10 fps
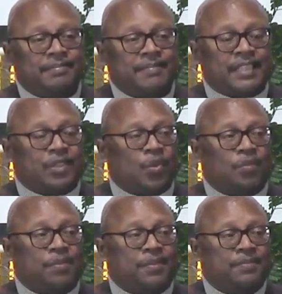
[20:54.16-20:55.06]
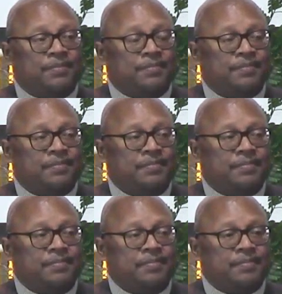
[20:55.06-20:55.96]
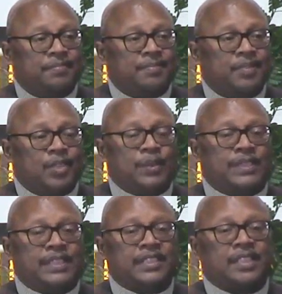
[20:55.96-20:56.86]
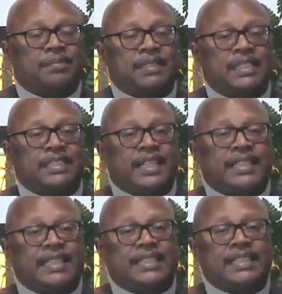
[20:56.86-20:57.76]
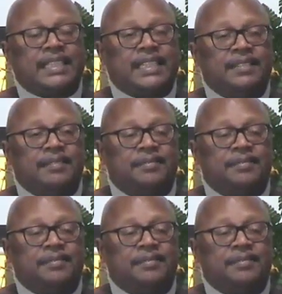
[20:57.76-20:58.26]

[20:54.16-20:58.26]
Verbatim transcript: That's horrible. Do we see some things like that today?